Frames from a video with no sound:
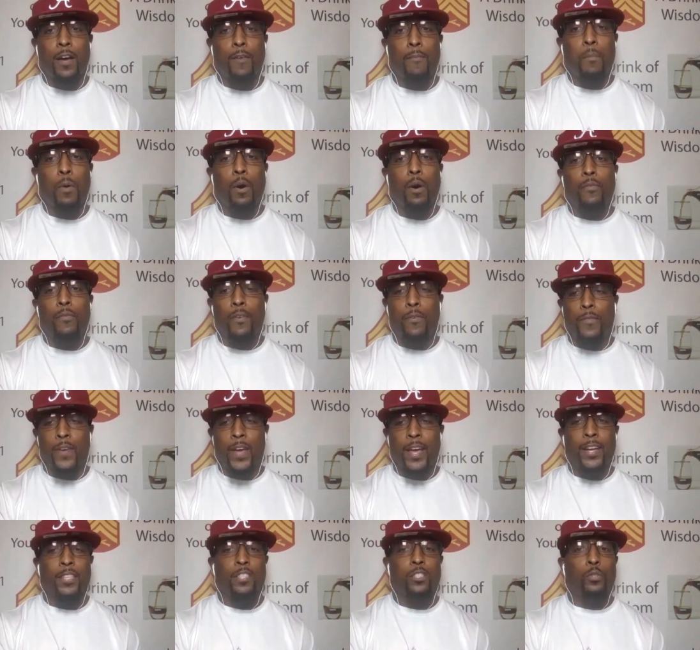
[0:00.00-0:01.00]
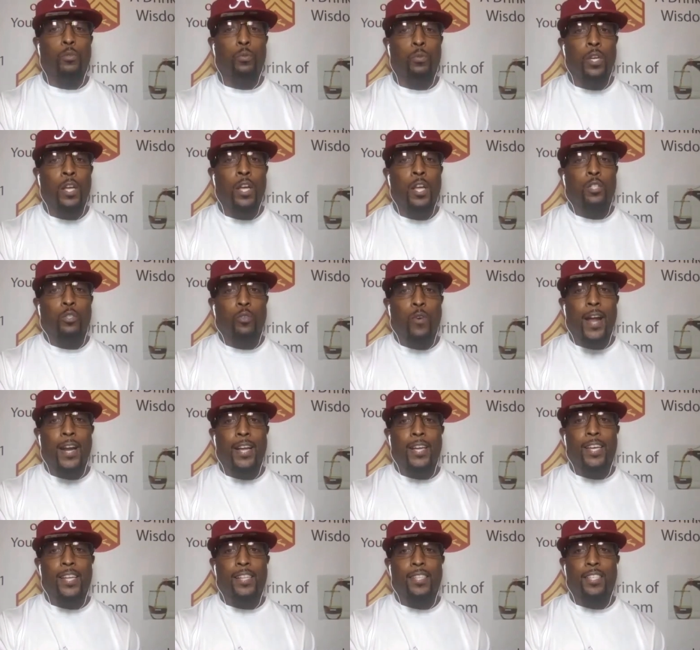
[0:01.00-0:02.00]
more of a advantage to try to
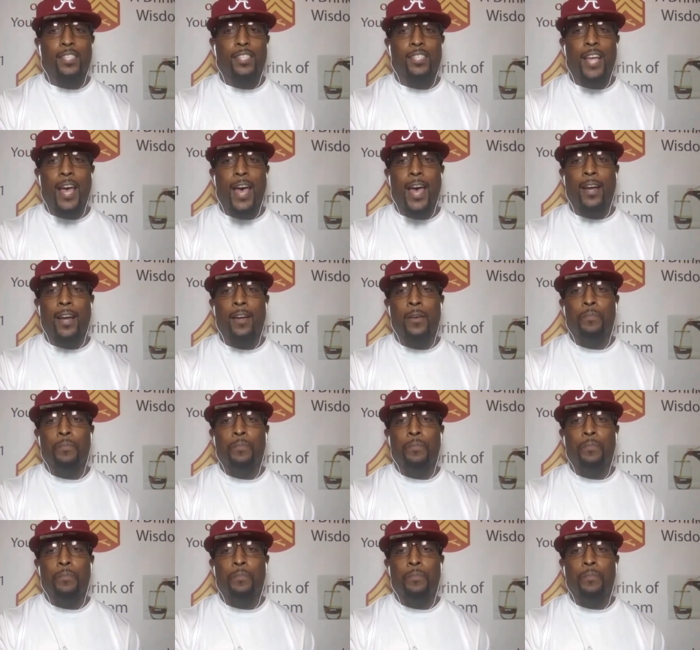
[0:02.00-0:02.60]
get the sack.